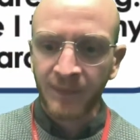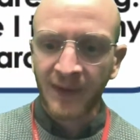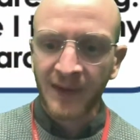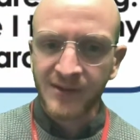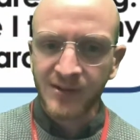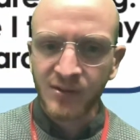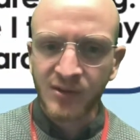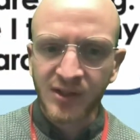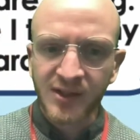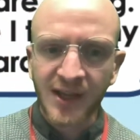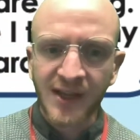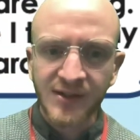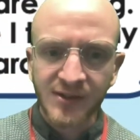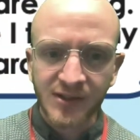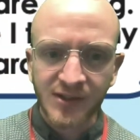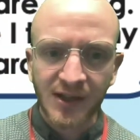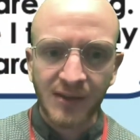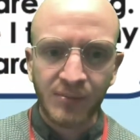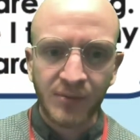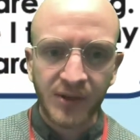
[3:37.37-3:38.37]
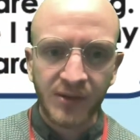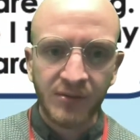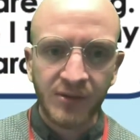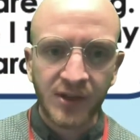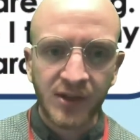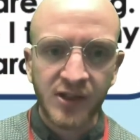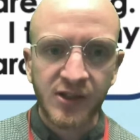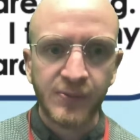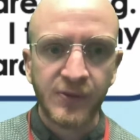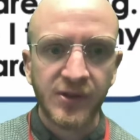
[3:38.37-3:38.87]
So today's assembly
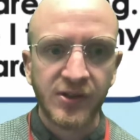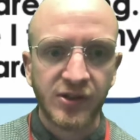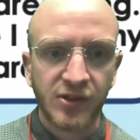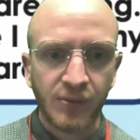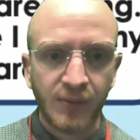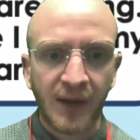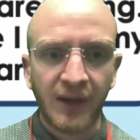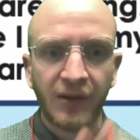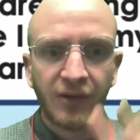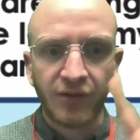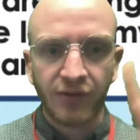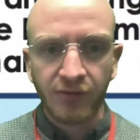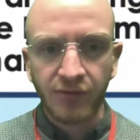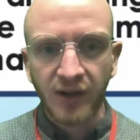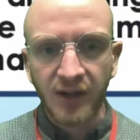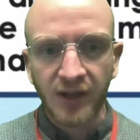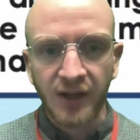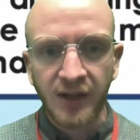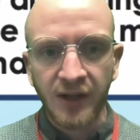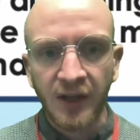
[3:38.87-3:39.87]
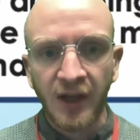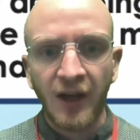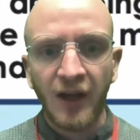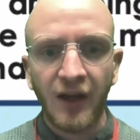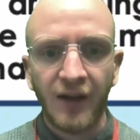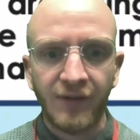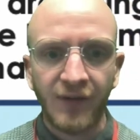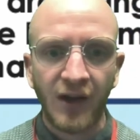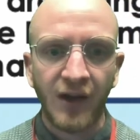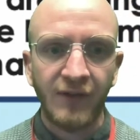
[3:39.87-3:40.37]
really speaks to you about three
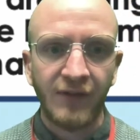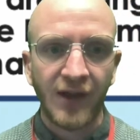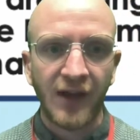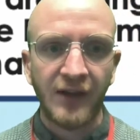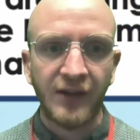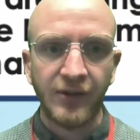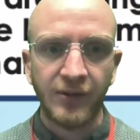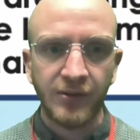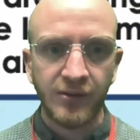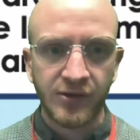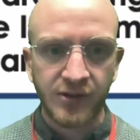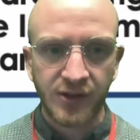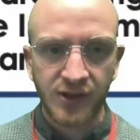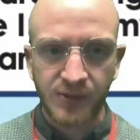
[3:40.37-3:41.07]
of our values.